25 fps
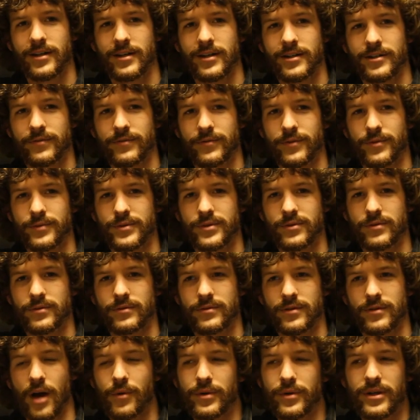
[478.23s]
to film school.
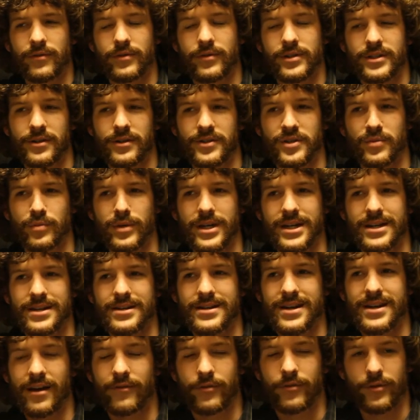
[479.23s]
I would never tell somebody
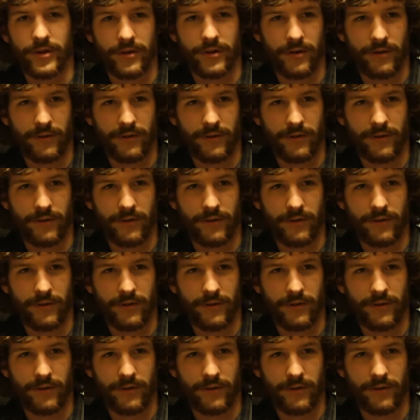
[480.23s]
never to go